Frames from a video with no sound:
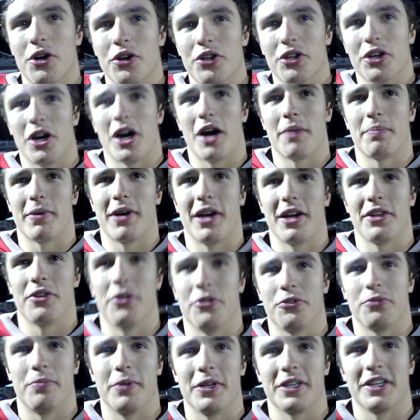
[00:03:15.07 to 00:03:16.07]
you hop behind
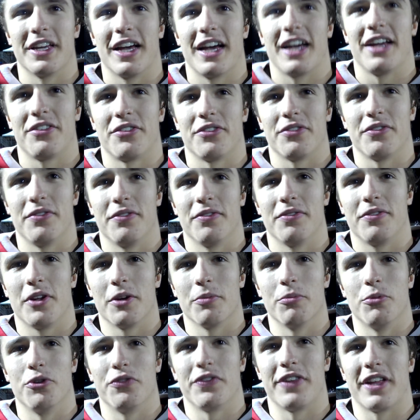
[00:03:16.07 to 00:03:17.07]
those big guys, and they're
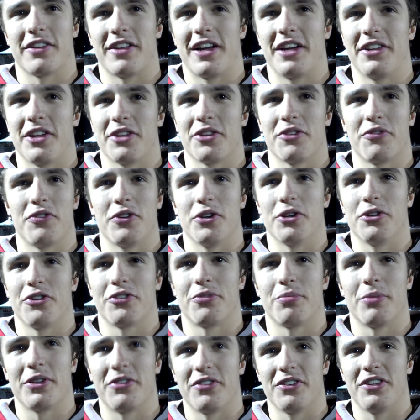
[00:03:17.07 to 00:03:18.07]
moving that line down the field. It
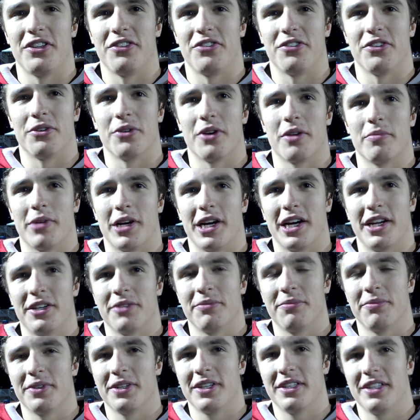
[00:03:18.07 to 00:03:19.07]
just makes it easy to run behind them.